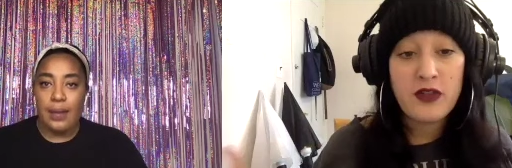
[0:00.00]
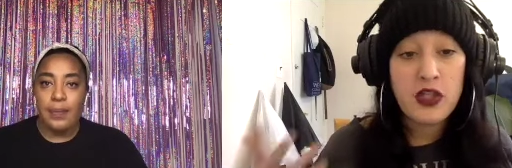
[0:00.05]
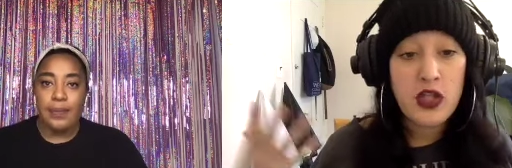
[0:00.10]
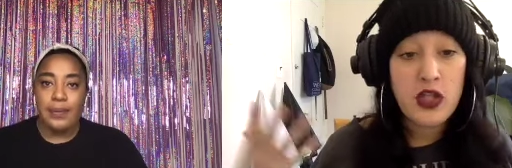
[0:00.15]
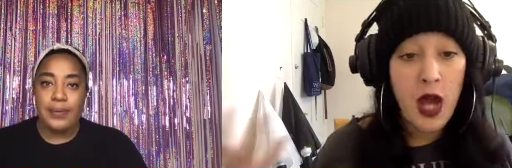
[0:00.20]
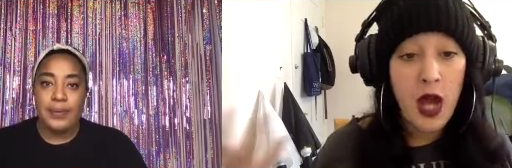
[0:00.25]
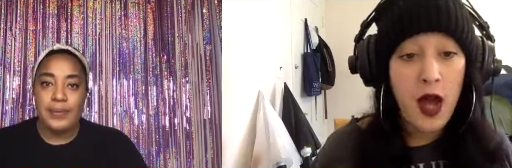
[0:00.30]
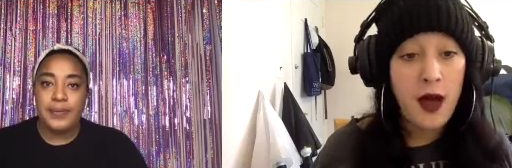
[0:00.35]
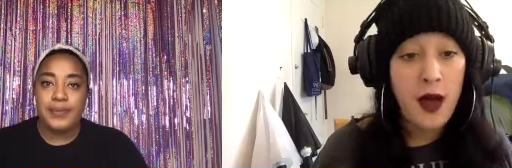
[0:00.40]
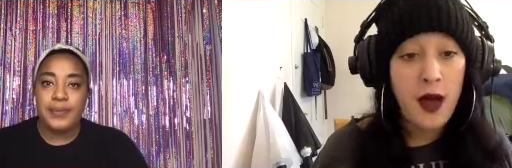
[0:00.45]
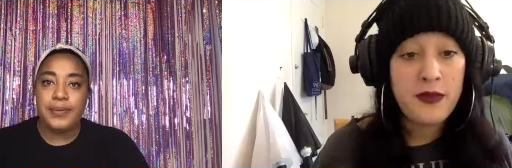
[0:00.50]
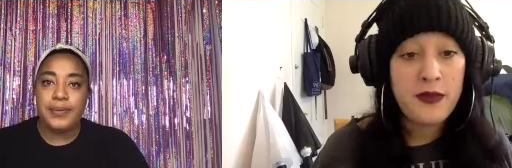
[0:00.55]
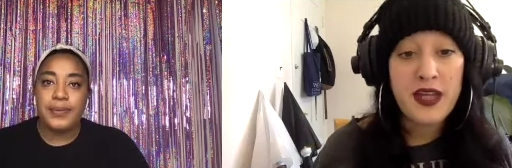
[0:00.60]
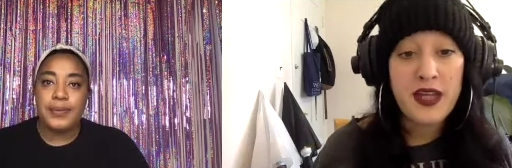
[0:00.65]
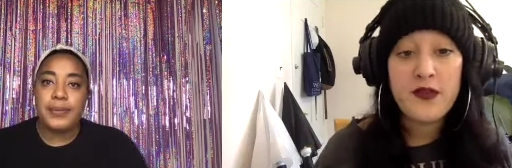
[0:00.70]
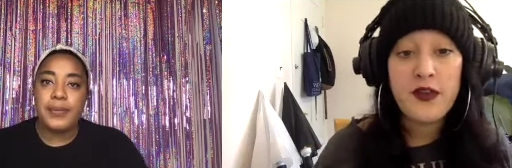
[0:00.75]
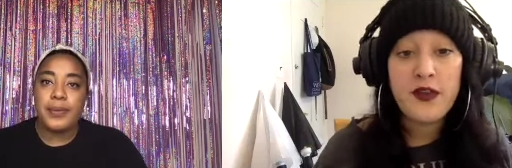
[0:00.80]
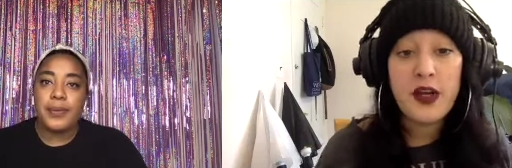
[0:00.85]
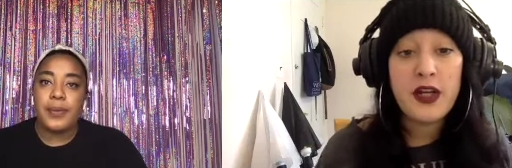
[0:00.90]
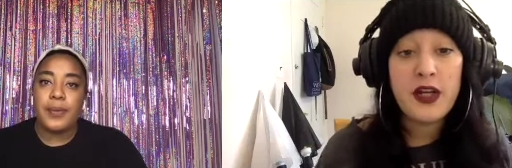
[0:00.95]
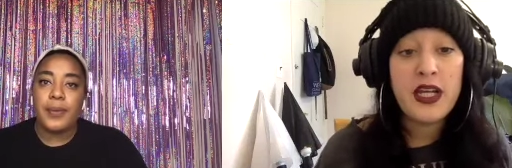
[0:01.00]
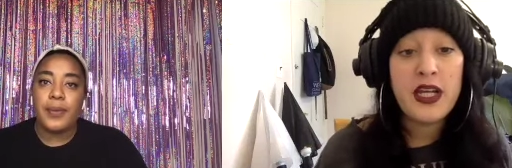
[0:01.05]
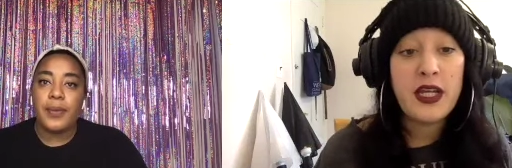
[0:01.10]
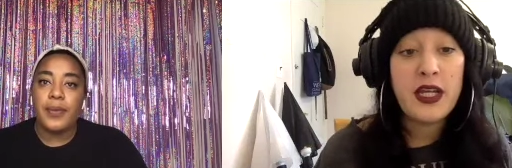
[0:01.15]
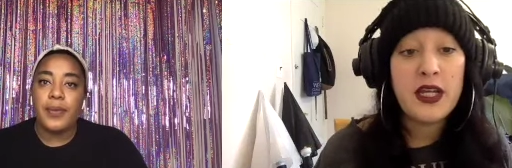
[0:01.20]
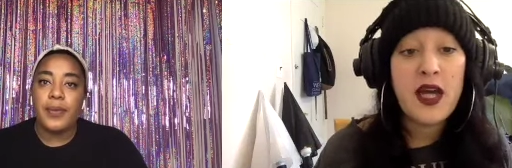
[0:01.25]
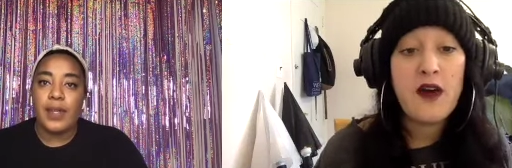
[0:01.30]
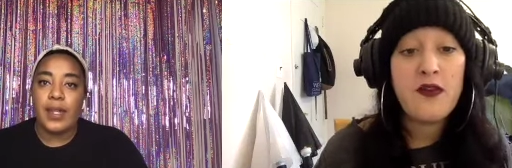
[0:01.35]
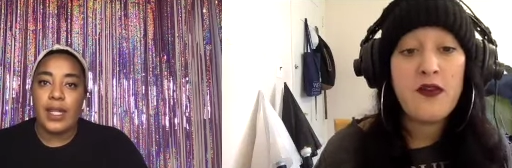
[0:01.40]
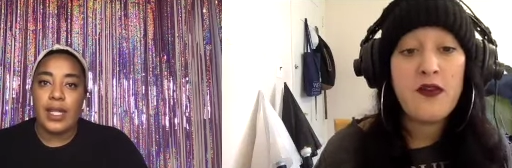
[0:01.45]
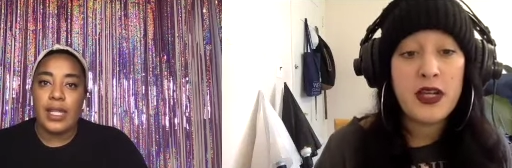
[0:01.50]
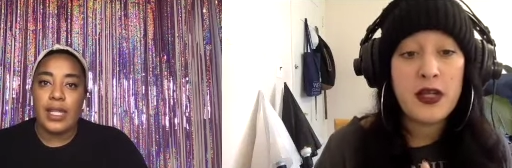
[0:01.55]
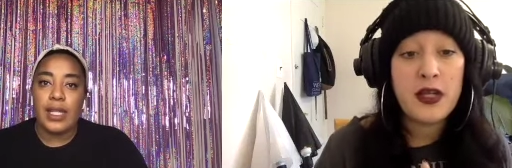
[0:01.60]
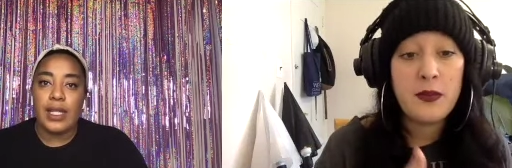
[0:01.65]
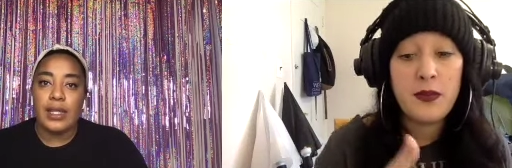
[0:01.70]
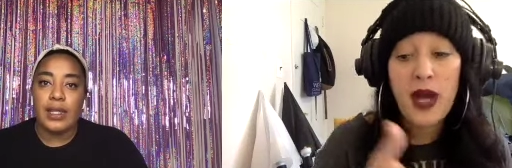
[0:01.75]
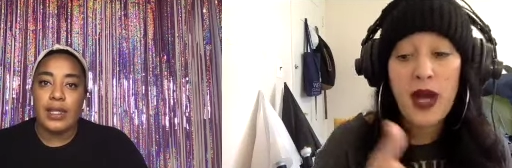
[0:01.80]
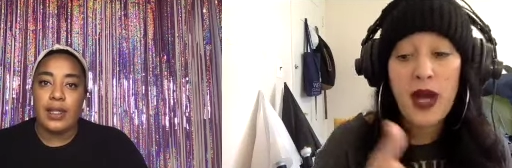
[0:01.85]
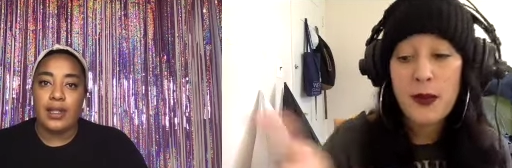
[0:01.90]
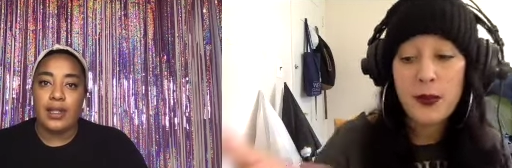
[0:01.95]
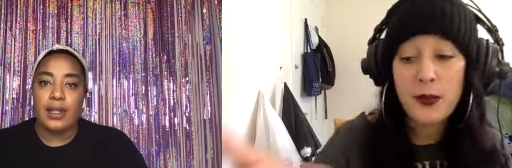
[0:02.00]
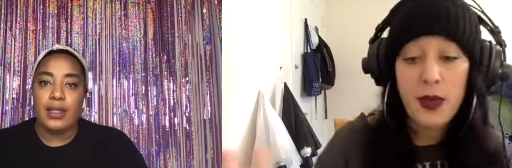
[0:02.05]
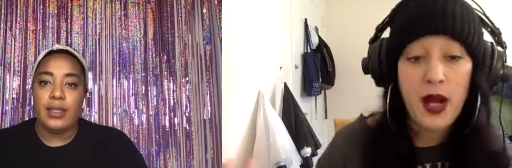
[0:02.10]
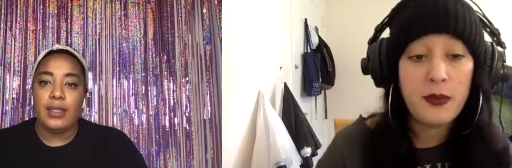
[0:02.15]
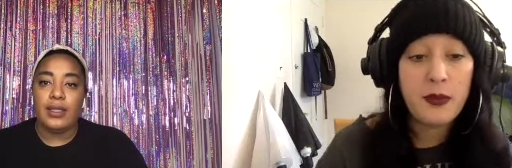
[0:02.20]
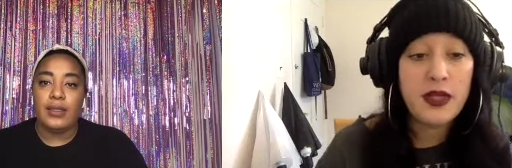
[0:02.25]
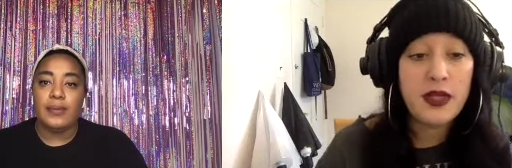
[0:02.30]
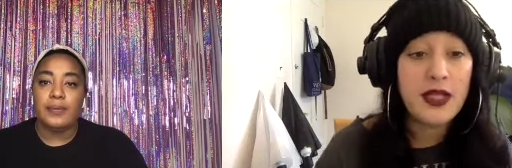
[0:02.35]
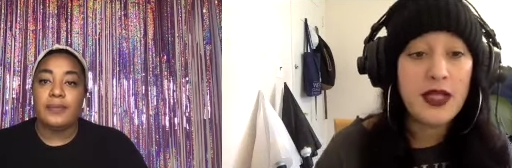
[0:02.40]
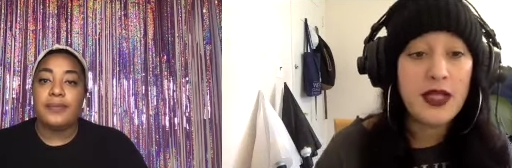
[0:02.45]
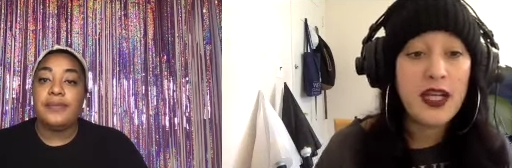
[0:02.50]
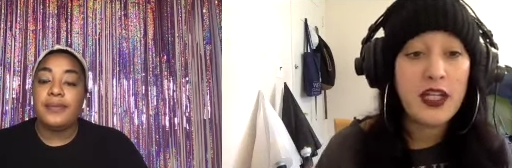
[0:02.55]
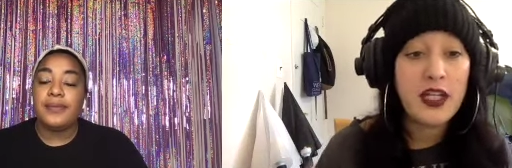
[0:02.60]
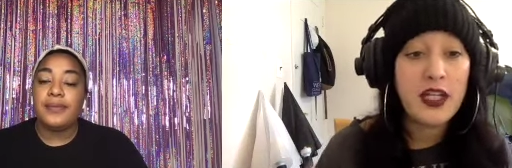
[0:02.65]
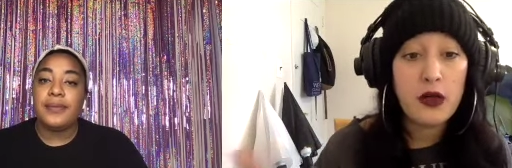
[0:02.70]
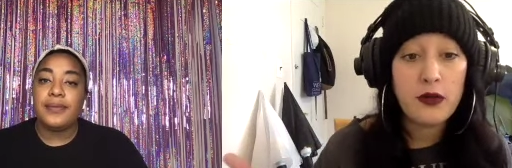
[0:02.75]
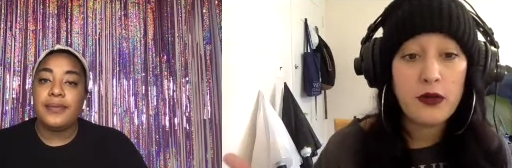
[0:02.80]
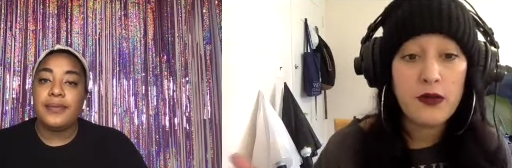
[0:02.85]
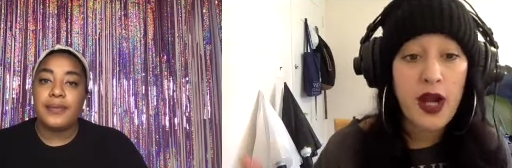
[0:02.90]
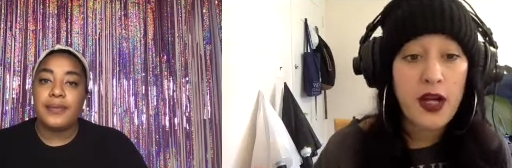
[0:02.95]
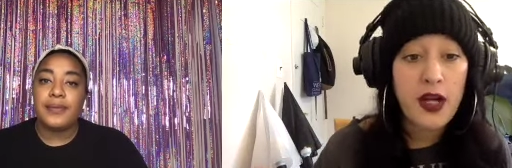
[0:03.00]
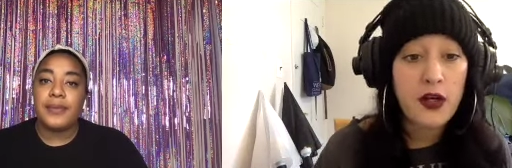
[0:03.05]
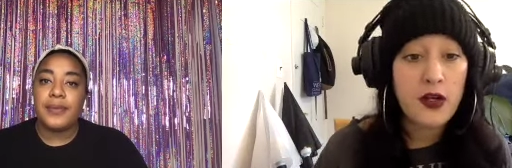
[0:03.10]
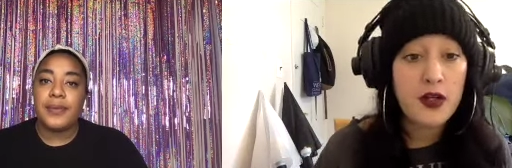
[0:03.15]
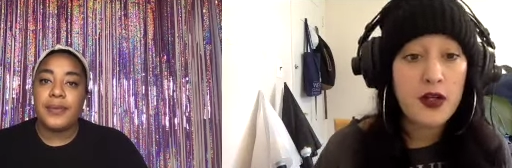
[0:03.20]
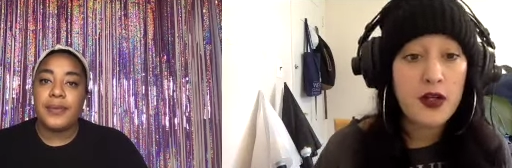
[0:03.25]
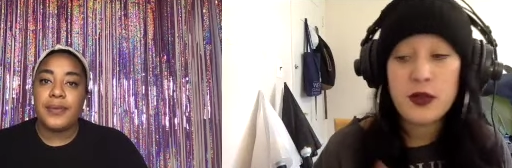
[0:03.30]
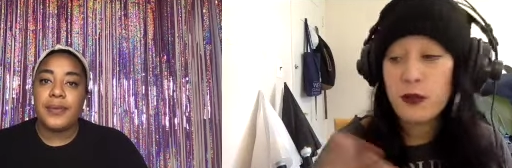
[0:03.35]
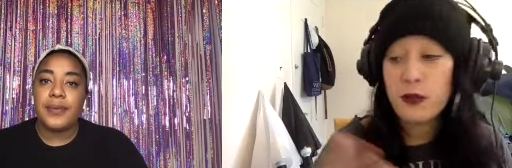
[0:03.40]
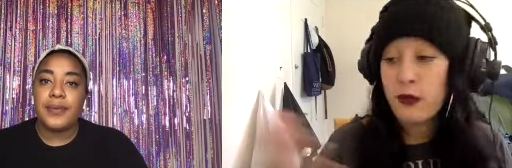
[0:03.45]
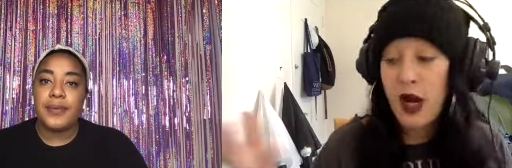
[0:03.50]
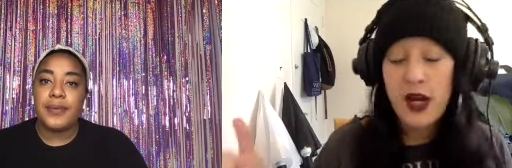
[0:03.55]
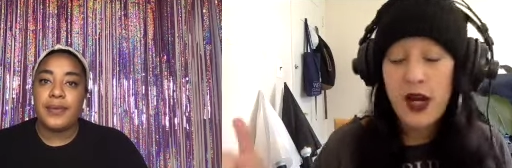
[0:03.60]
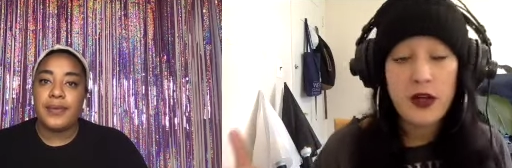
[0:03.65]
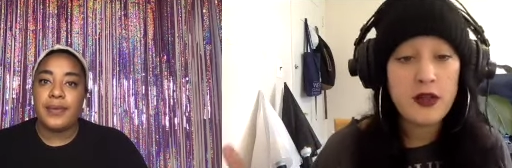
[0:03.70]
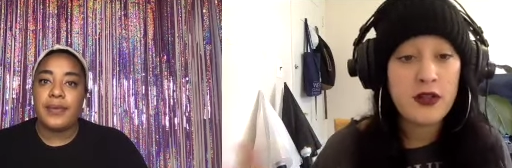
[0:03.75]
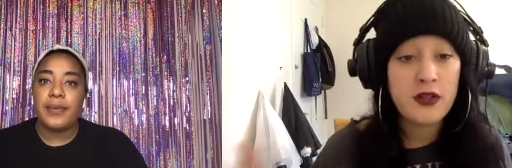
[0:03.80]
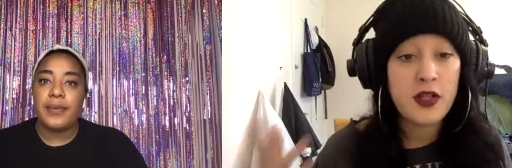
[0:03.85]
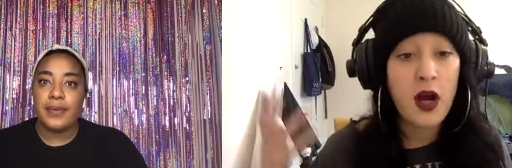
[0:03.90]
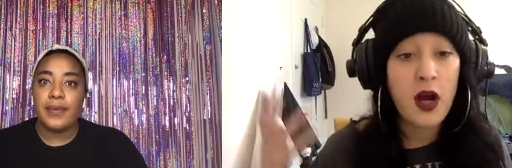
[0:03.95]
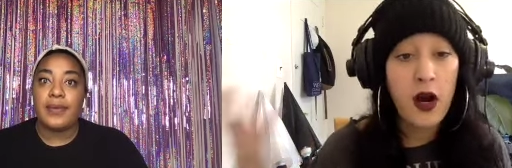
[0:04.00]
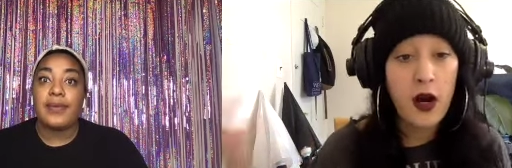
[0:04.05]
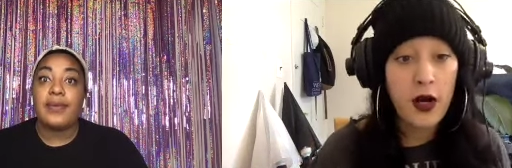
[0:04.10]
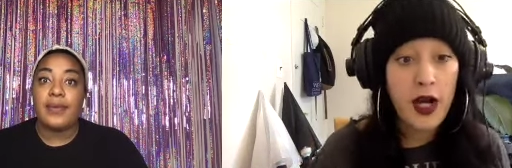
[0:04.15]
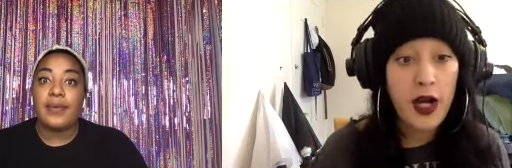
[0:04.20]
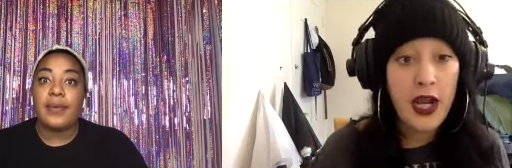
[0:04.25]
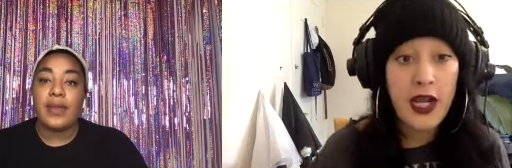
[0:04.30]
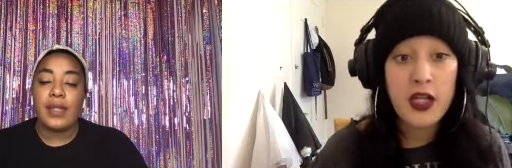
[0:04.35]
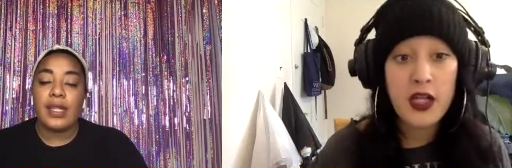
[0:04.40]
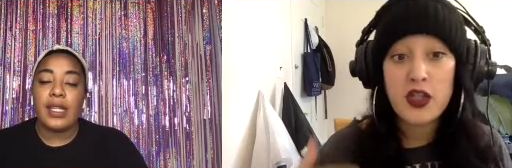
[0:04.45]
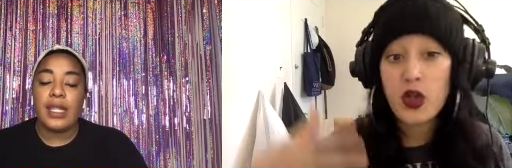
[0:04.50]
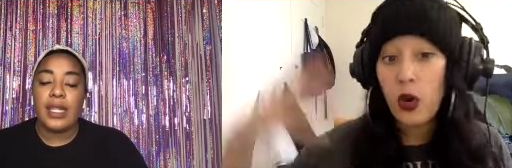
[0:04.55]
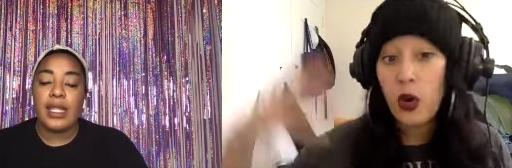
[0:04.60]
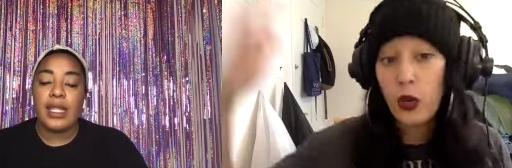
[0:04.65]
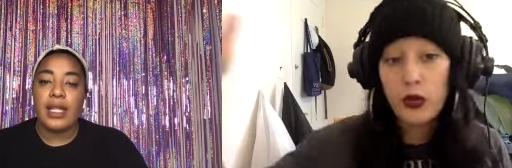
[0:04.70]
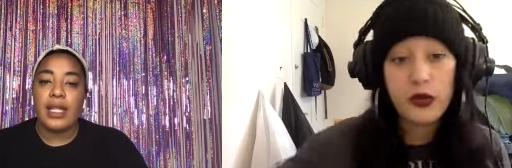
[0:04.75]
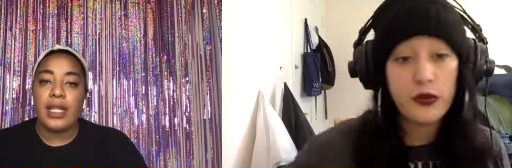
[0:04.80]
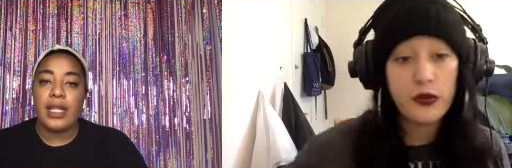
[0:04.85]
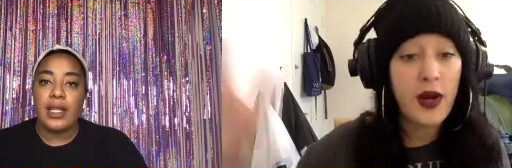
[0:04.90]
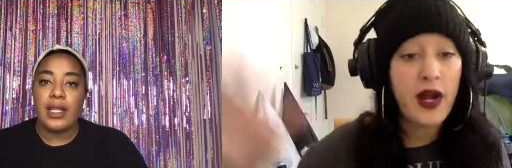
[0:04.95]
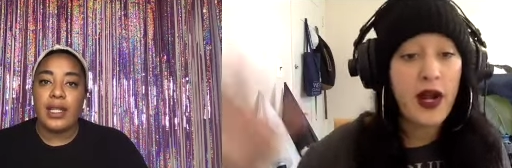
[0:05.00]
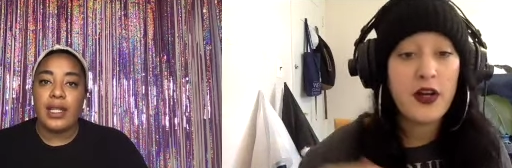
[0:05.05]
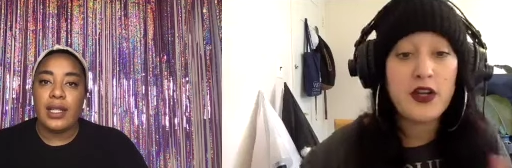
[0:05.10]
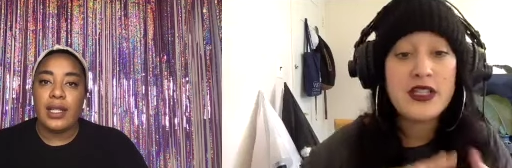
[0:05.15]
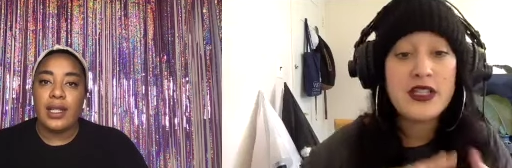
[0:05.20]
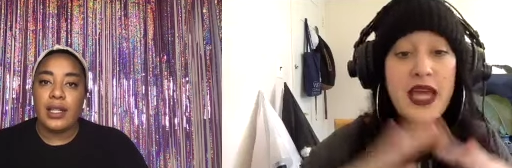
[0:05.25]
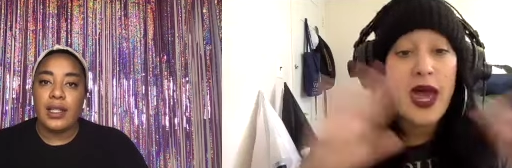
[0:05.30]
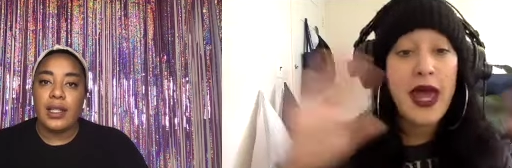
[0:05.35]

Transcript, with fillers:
Speaker 1: a job that's very coveted by probably a lot of young writers, writers our age, older writers.